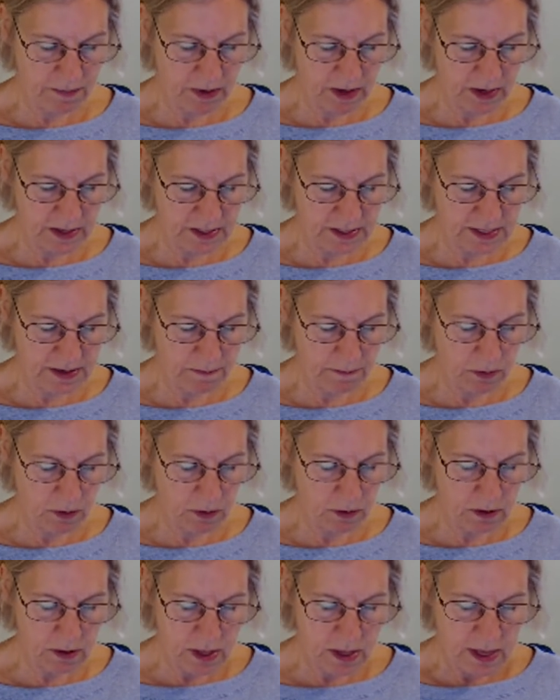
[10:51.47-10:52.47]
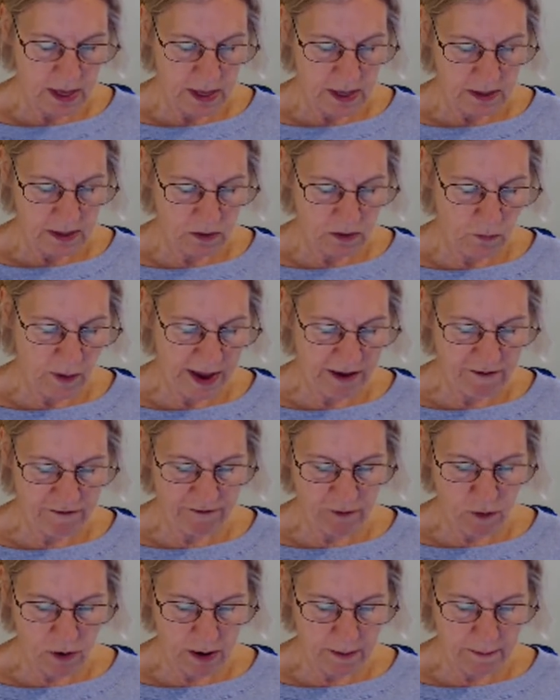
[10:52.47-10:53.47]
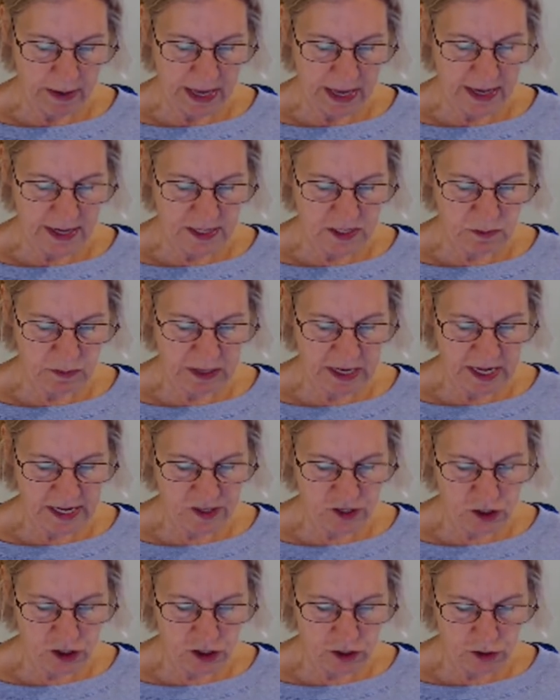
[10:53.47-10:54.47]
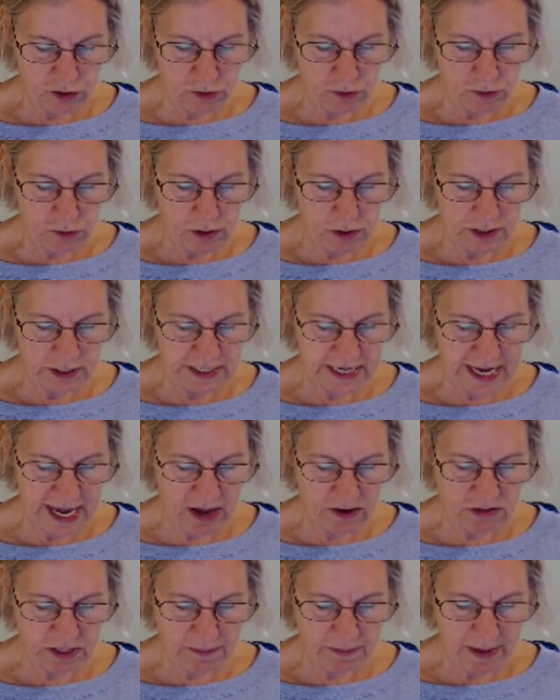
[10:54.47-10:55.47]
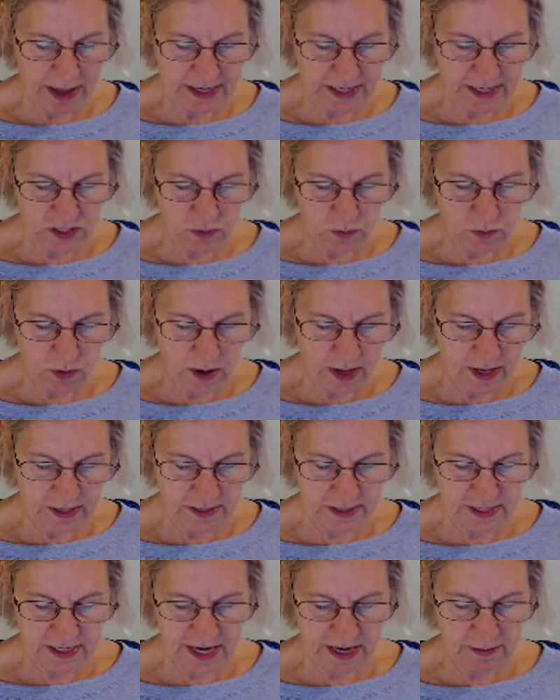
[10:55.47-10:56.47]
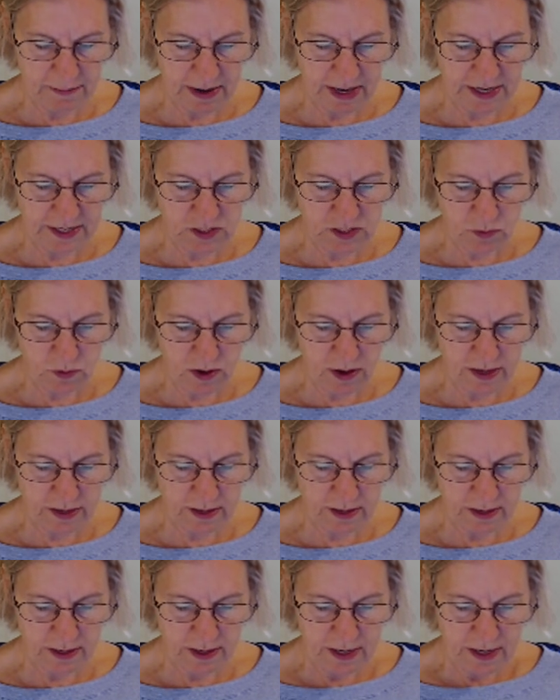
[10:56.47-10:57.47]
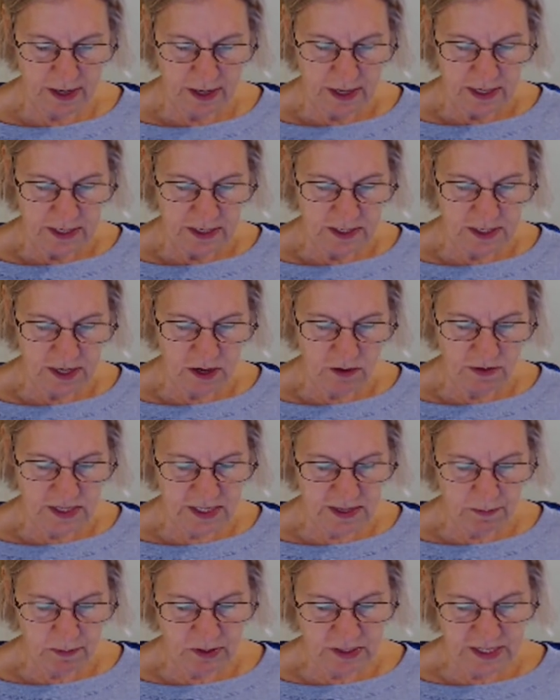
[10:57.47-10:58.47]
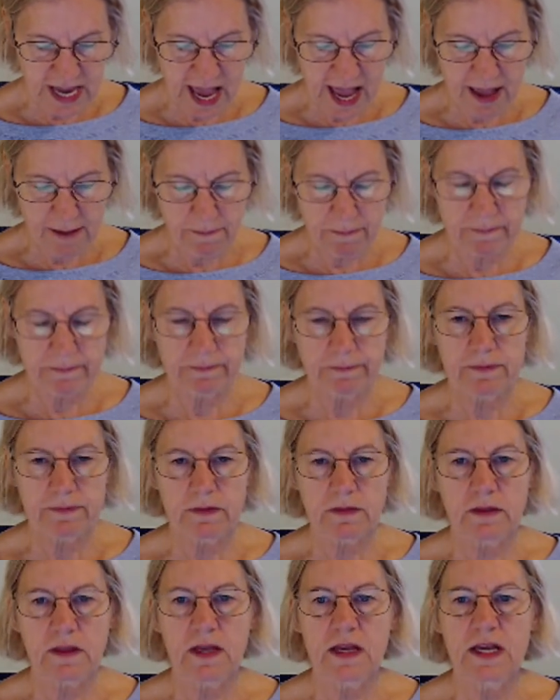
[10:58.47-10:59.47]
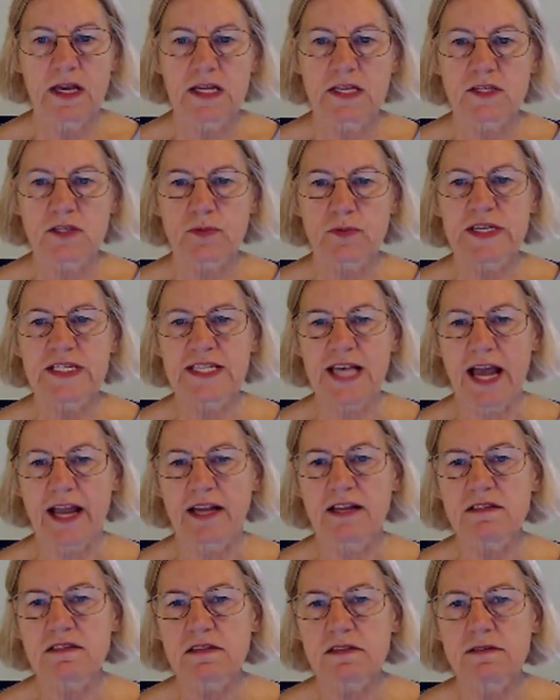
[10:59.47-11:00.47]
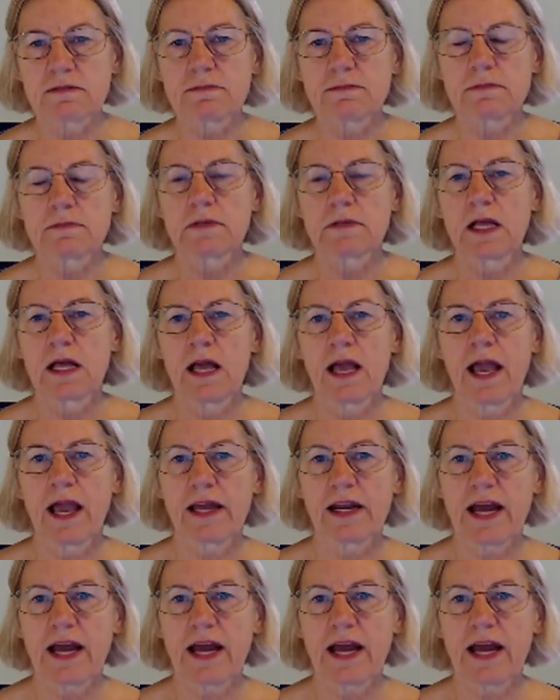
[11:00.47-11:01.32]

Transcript: symbol, the waveform is +2, down to -1, stay to -1. So the symbol time is 3 seconds, and I